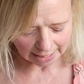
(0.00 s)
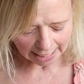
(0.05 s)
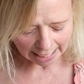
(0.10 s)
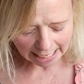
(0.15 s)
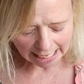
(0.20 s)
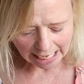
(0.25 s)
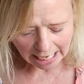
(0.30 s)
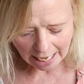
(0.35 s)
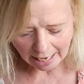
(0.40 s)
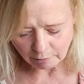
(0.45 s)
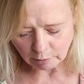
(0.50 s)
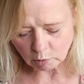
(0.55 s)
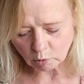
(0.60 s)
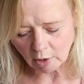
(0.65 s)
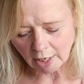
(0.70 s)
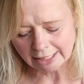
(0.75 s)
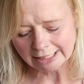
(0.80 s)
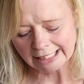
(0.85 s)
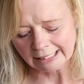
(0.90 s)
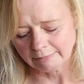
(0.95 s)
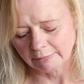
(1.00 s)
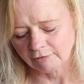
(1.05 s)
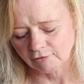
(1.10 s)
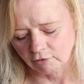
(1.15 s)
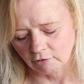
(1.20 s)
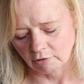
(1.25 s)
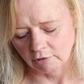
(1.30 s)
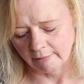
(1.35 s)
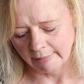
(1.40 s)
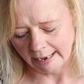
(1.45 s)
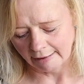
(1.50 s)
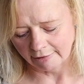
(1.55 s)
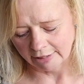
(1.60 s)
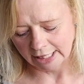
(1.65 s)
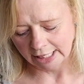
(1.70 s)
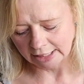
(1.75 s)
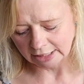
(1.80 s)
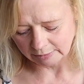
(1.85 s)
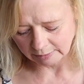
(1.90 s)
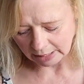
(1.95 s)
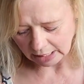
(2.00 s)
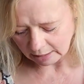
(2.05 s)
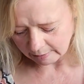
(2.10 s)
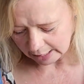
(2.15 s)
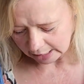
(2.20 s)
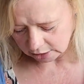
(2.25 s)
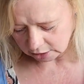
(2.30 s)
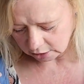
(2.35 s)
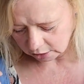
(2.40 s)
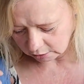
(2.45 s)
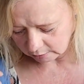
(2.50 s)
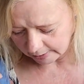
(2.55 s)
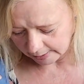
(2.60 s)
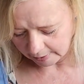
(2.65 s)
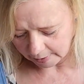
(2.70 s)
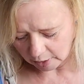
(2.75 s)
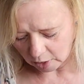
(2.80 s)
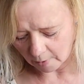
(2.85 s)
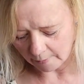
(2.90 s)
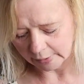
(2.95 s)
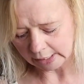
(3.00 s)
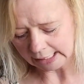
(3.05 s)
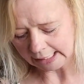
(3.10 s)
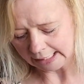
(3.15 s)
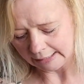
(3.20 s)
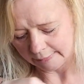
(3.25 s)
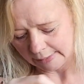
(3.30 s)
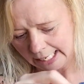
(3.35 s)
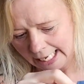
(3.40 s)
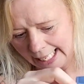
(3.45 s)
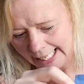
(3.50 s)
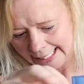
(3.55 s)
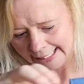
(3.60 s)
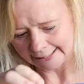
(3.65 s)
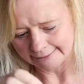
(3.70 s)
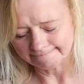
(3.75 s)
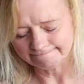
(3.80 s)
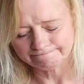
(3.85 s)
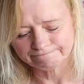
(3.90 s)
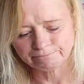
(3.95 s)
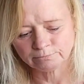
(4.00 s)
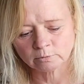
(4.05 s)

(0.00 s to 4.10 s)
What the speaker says: in line with what I said before about things being a bit dull when they're completely plain,